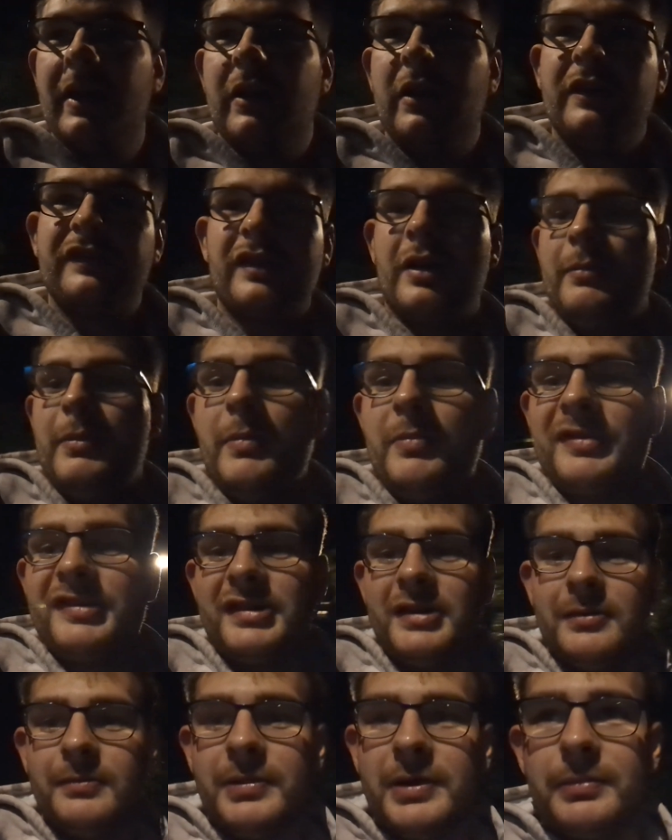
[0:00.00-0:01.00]
Lots. I remember
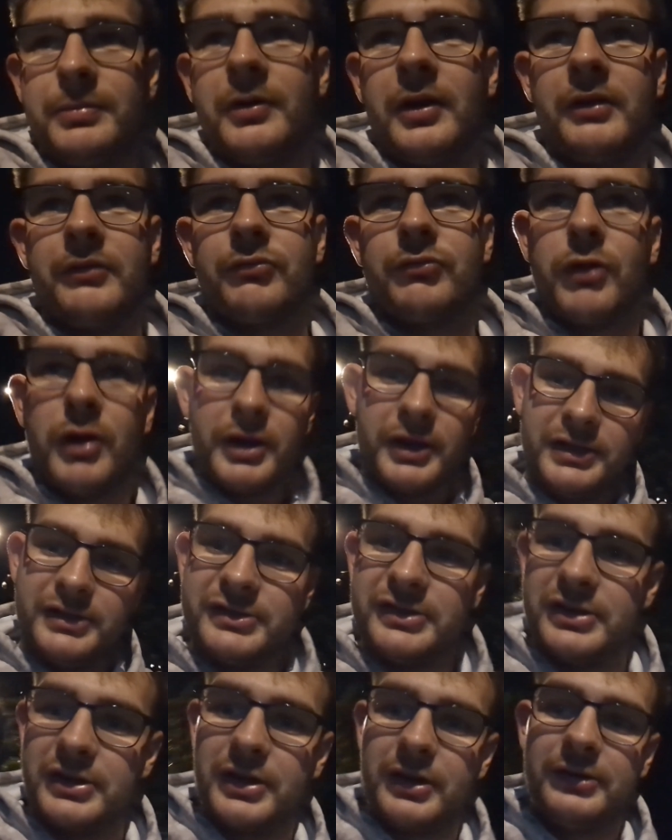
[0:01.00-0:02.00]
seeing people like run
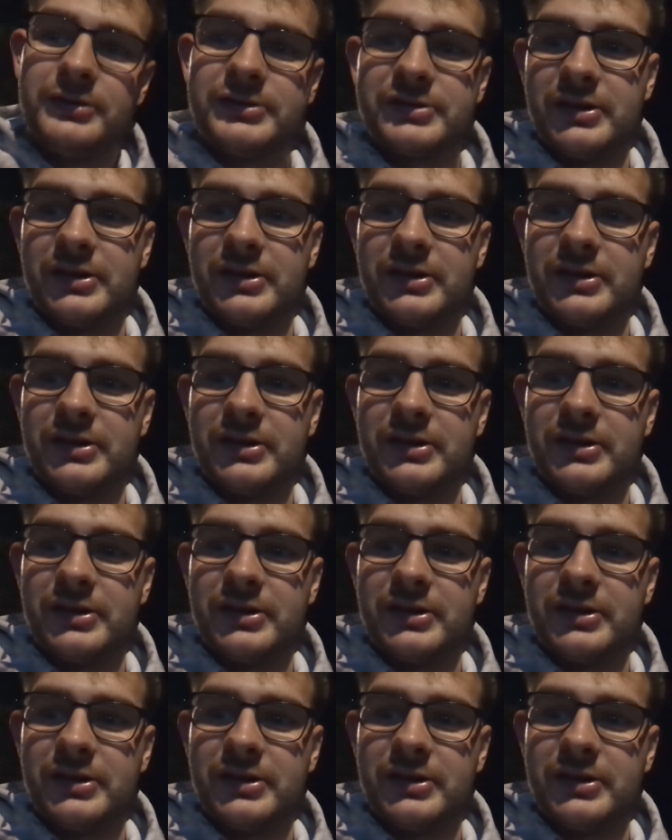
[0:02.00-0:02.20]
into the coach